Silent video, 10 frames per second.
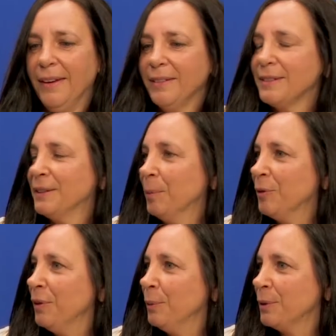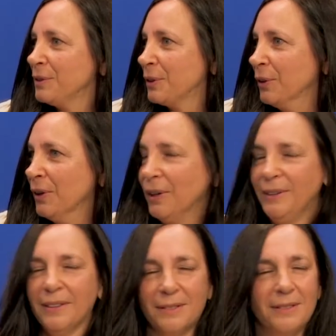some of it was
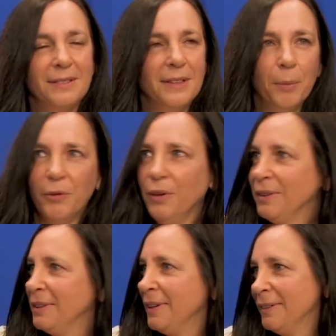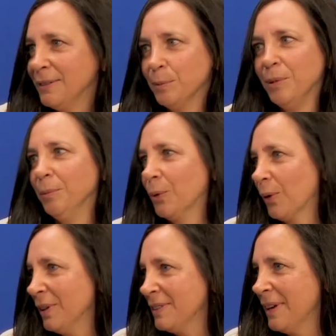good, some of it needed to be
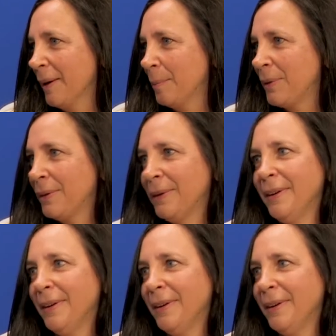more in depth.